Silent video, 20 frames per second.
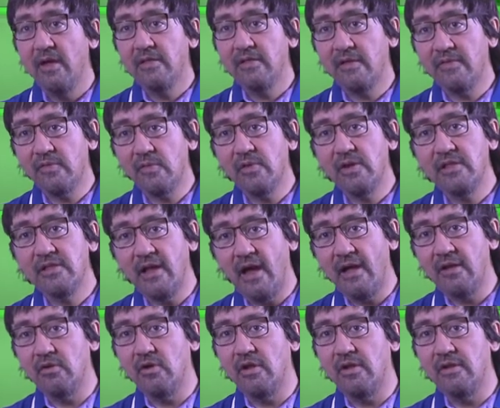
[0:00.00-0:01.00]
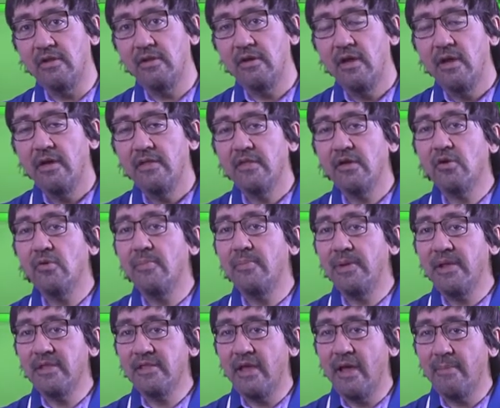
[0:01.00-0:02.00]
the Sugidanon, the
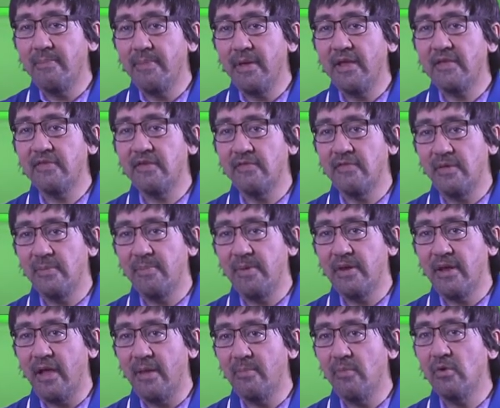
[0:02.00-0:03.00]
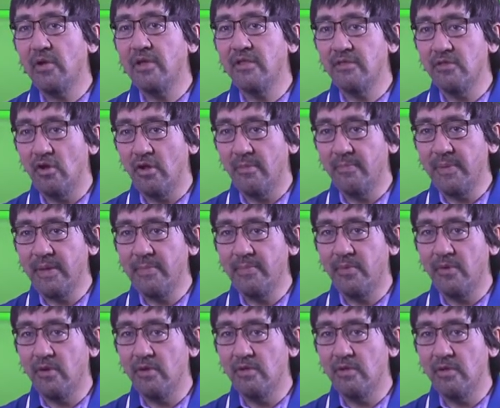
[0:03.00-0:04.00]
complete epics of the Panay Bukidnon
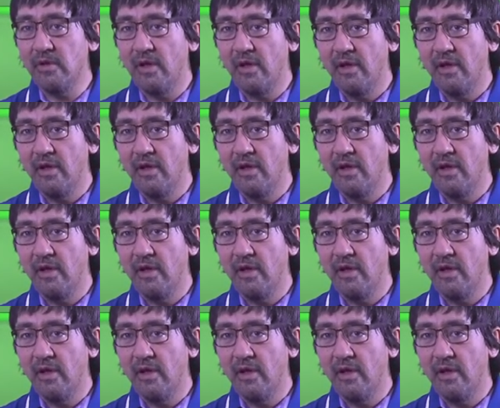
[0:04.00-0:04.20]
people.